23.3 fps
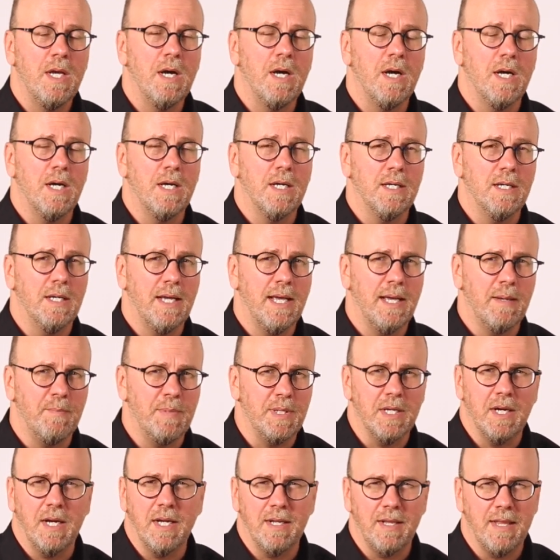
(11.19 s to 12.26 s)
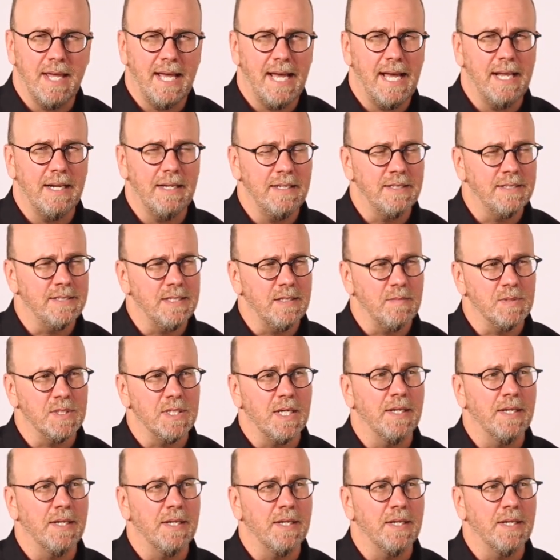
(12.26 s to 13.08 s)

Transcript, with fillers: Uh, and beyond that, it seems